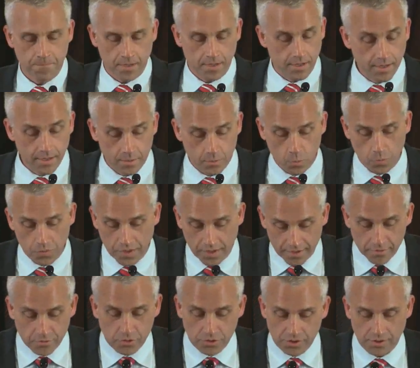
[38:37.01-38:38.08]
Again, the
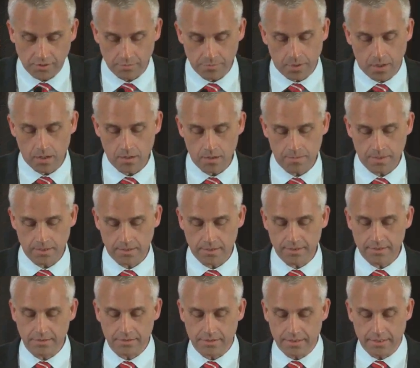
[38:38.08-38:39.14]
interesting part about
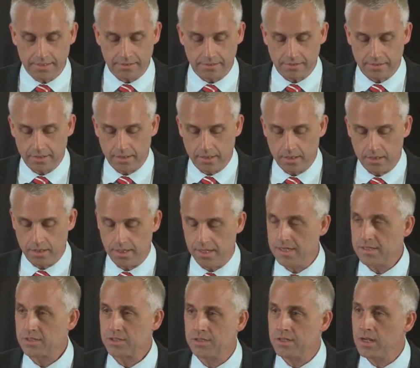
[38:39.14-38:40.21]
this is
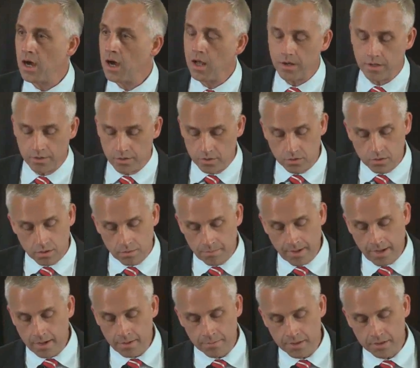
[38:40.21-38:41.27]
it's not a new
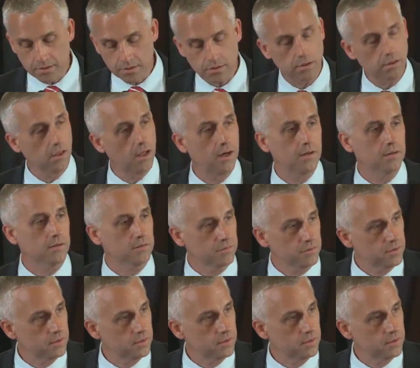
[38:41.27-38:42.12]
commandment to love.